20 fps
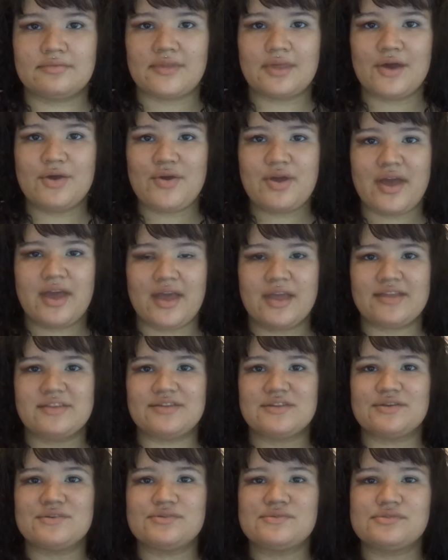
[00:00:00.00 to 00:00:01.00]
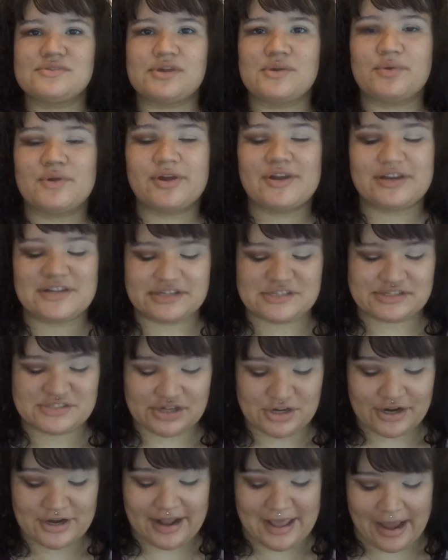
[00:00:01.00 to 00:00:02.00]
Okay, so we're going to
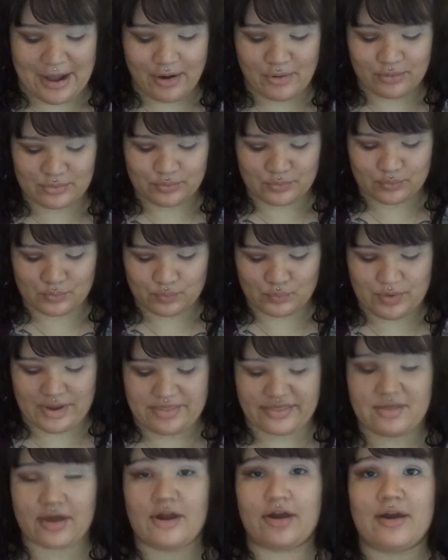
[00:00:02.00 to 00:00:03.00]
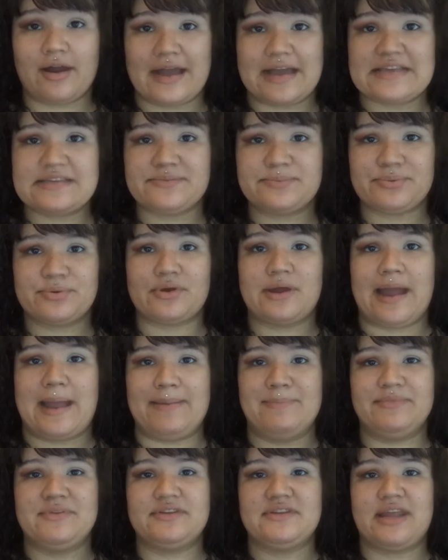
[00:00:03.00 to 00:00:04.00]
start out with our eyes
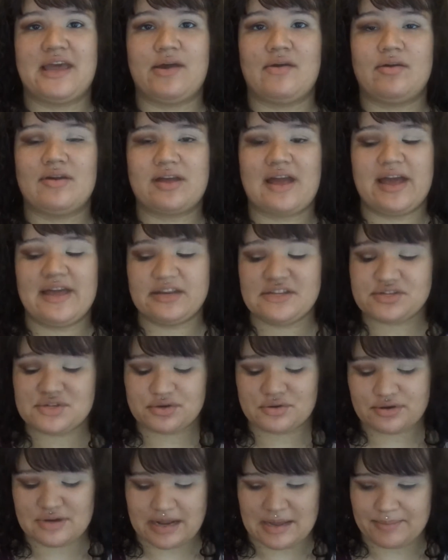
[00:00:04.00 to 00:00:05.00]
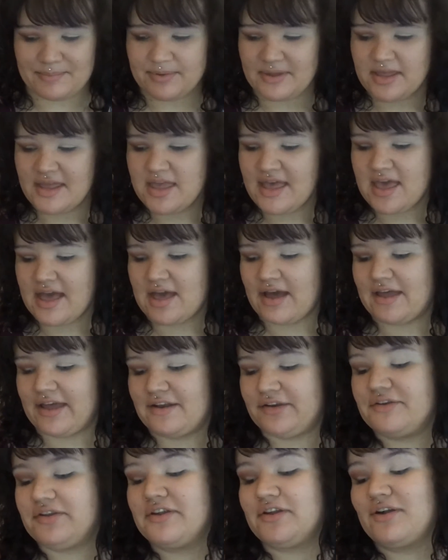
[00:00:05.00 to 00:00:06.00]
primed. Now I kind of screwed up
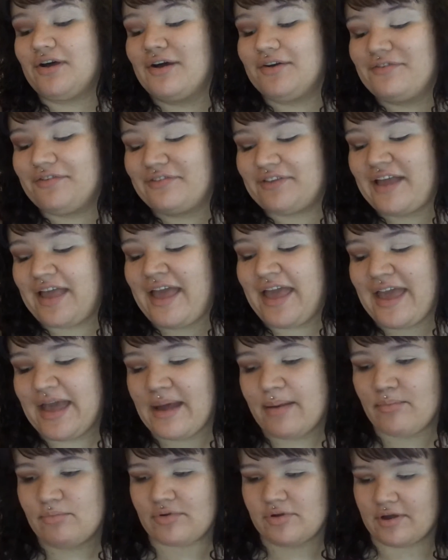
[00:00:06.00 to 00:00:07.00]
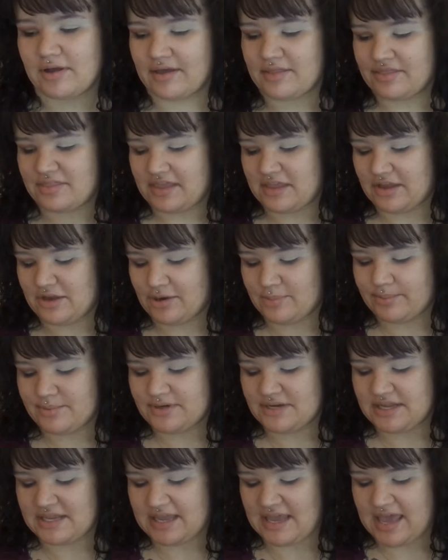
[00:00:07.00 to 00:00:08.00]
and did off camera the
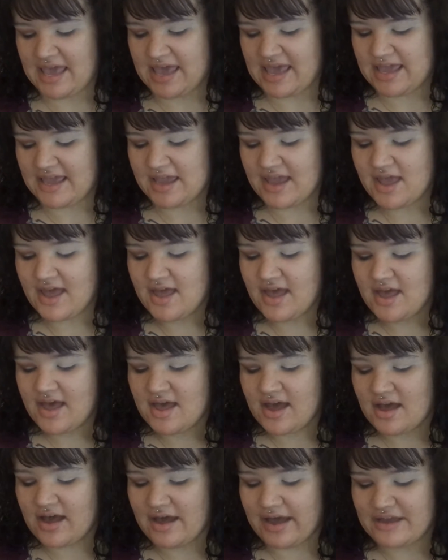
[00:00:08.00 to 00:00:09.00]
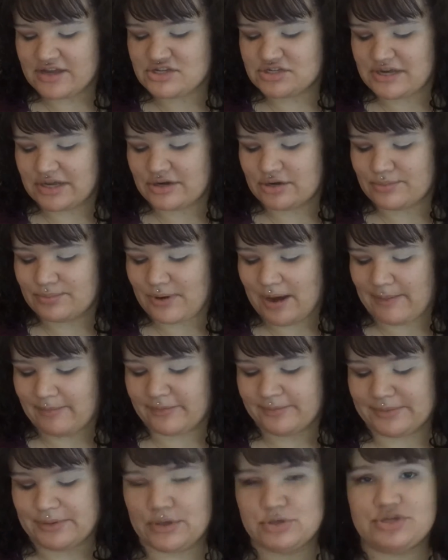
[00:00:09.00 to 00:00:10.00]
Urban Decay eyeshadow
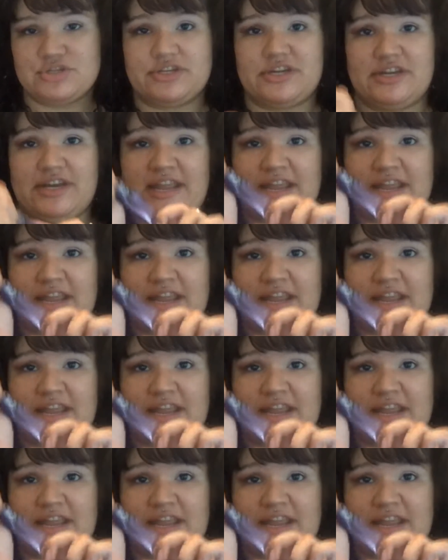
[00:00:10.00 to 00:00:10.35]
primer potion and